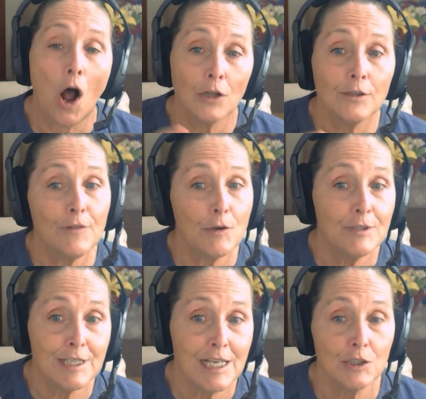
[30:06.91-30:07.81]
All of
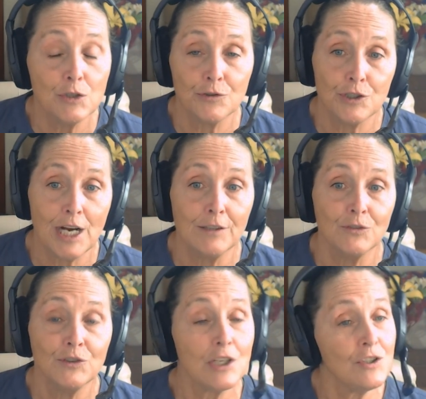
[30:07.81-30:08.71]
those things, your
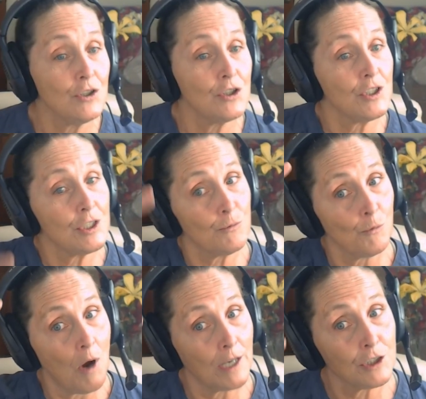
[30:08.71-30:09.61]
child doesn't just
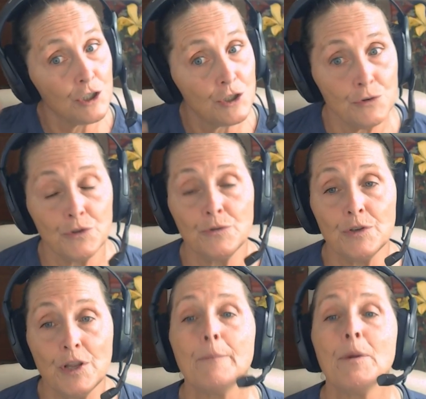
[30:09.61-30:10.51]
watch as you do
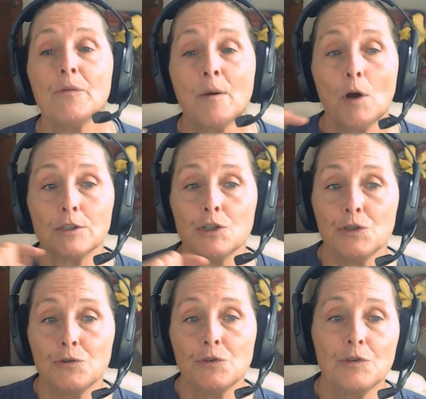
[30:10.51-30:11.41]
to them. They watch
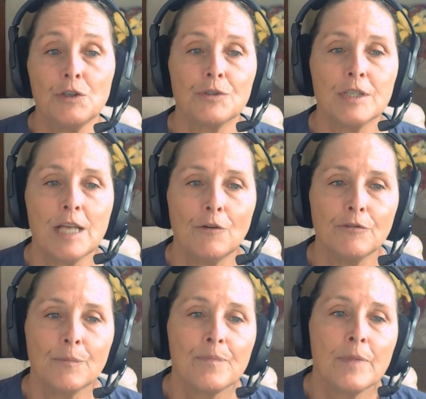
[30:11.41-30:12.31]
as you do to
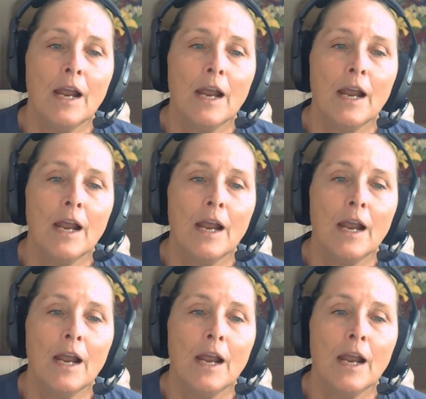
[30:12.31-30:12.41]
yourself.